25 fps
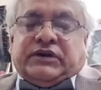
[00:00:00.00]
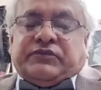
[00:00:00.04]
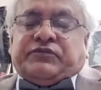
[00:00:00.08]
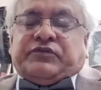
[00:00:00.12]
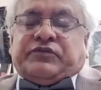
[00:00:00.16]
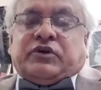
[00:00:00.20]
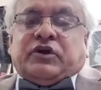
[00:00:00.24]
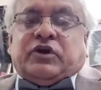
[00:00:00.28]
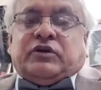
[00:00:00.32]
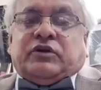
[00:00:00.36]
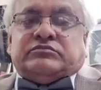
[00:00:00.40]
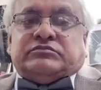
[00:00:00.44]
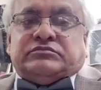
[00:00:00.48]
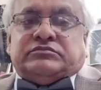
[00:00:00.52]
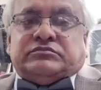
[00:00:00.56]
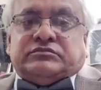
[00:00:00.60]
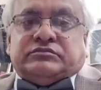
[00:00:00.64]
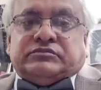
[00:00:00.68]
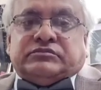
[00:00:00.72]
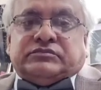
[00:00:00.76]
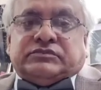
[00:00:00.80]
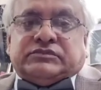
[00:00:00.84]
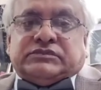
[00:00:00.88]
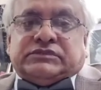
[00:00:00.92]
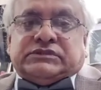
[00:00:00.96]
from
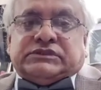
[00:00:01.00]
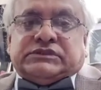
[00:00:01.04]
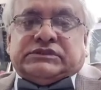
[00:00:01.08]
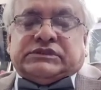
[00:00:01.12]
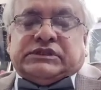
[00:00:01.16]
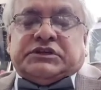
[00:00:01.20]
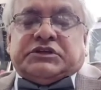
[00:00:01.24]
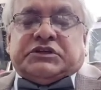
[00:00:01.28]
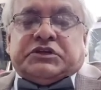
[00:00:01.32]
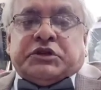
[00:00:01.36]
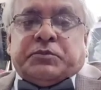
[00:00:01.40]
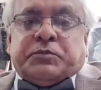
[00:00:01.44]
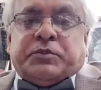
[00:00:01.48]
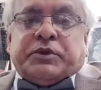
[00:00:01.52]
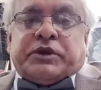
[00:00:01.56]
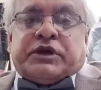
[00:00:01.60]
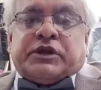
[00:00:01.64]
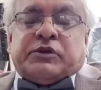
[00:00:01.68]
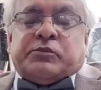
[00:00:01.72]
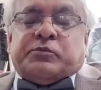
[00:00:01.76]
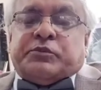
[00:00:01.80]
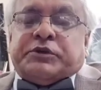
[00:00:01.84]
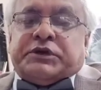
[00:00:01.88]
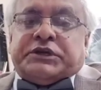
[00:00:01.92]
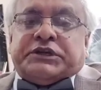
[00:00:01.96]
the
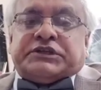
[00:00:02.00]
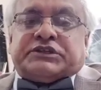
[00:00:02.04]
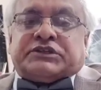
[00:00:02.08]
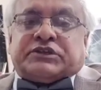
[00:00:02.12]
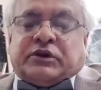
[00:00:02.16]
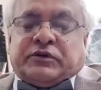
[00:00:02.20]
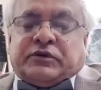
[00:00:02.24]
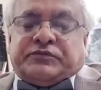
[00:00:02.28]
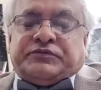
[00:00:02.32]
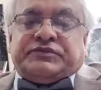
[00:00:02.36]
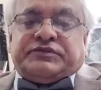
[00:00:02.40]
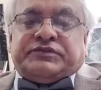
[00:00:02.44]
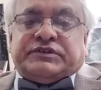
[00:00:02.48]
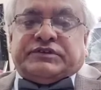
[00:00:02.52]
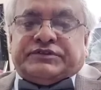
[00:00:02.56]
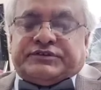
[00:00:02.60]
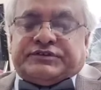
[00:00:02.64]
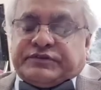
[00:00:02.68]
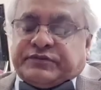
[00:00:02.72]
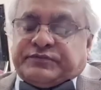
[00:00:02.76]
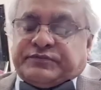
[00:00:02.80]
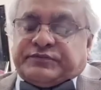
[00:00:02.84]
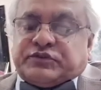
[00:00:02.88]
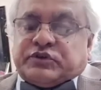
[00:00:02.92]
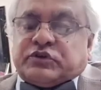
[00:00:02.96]
typical British officers
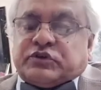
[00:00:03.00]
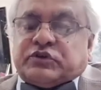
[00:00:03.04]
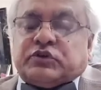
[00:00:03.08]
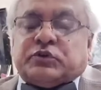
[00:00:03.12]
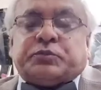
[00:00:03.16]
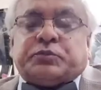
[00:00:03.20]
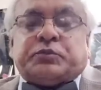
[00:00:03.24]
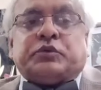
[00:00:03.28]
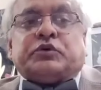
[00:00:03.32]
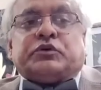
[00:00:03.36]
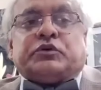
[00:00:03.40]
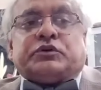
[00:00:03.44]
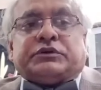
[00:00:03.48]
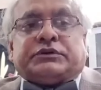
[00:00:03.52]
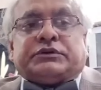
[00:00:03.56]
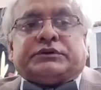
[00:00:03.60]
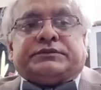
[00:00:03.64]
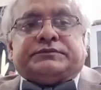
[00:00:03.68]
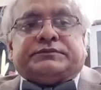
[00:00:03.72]
of Chandrapur.